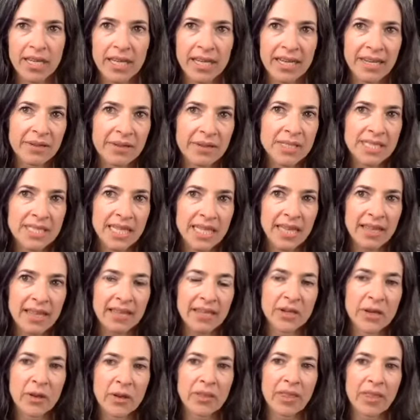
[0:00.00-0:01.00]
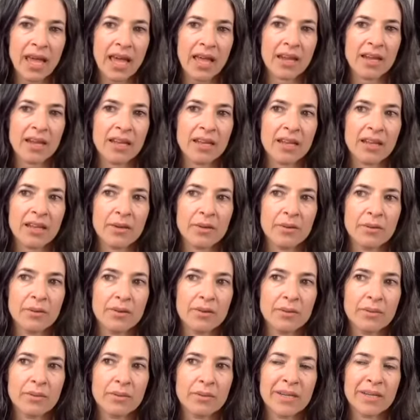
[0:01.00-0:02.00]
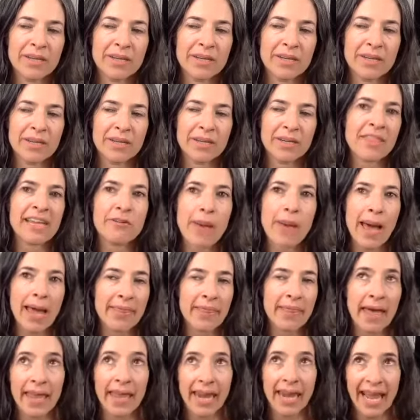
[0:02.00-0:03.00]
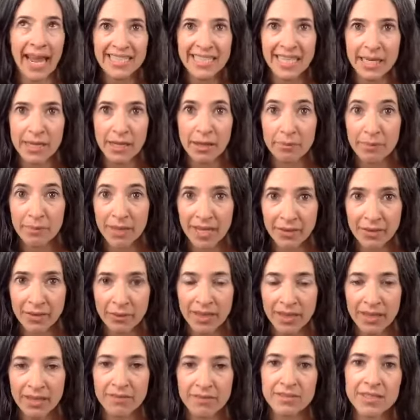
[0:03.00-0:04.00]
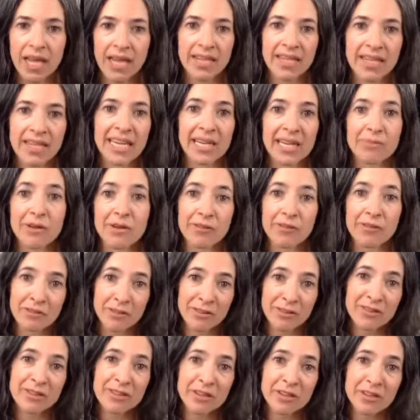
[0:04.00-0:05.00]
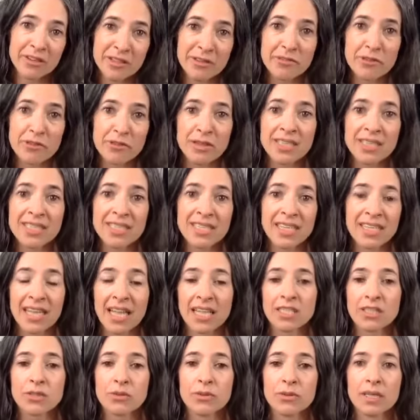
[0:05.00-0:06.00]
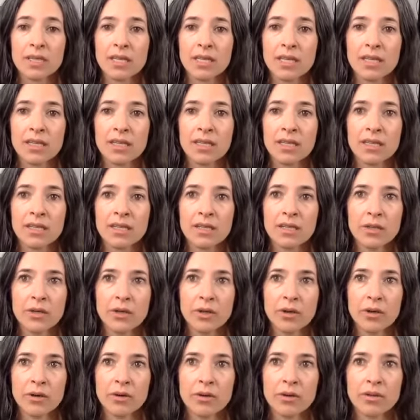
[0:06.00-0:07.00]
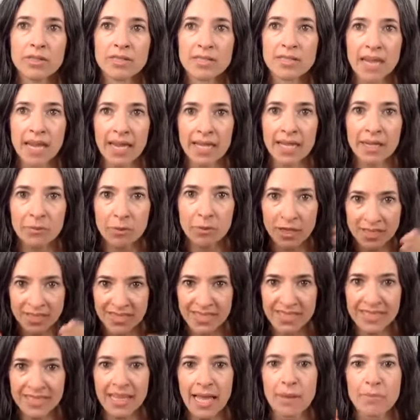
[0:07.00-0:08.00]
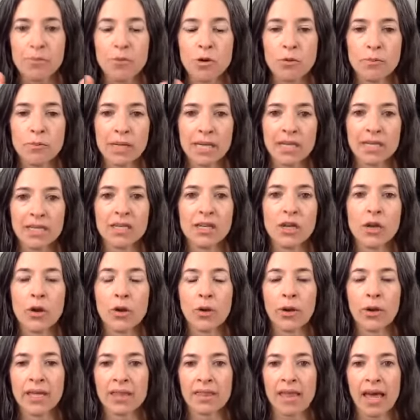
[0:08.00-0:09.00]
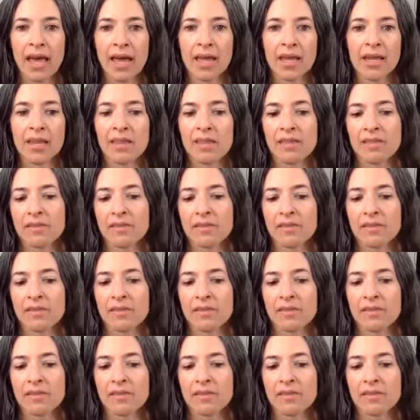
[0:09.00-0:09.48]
And I would say, that we don't even think about that as a pain relief technique, but for those of you listening, that's really, staying present in that moment, knowing that